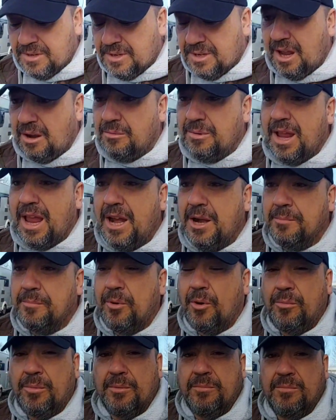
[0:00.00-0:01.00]
Now, we had a
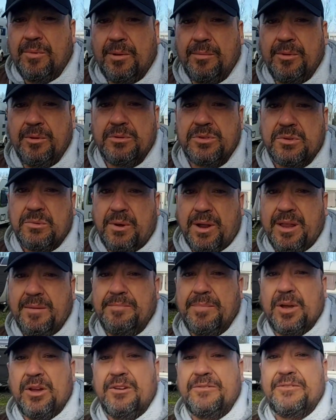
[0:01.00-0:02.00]
problem when we was away
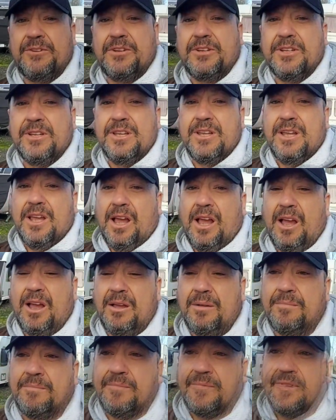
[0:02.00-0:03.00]
in Burford
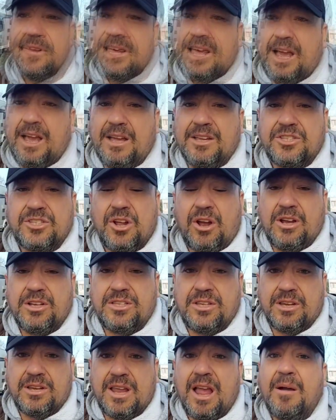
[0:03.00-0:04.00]
that
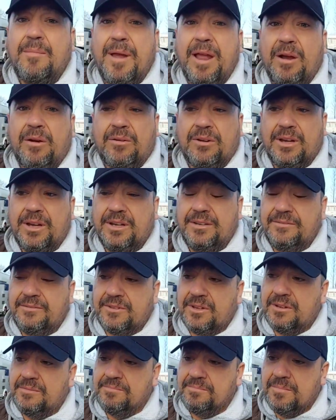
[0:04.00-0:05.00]
started to come out,
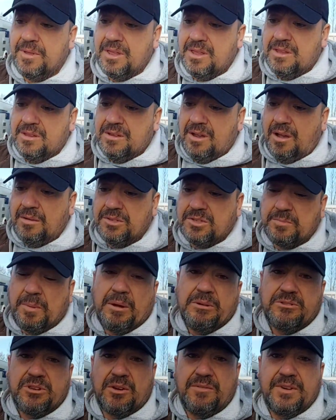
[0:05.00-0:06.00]
and I
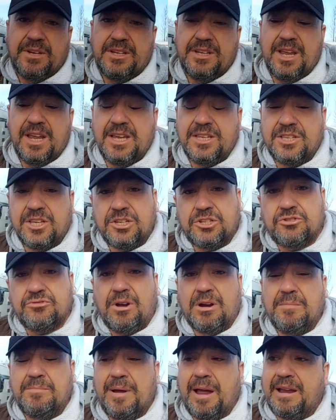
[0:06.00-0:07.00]
suppose over the years it's
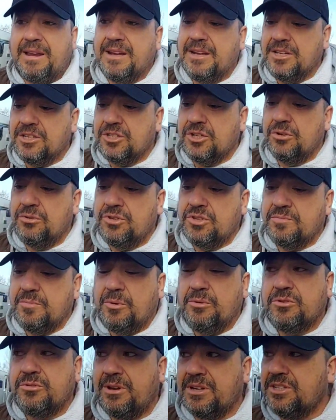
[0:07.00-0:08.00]
shrunk back and it's too
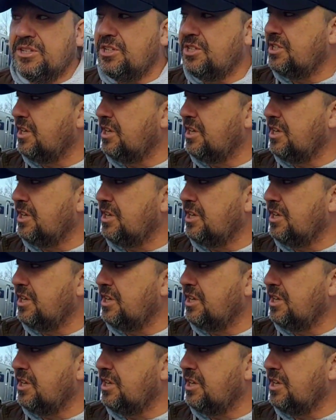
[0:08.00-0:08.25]
small to actually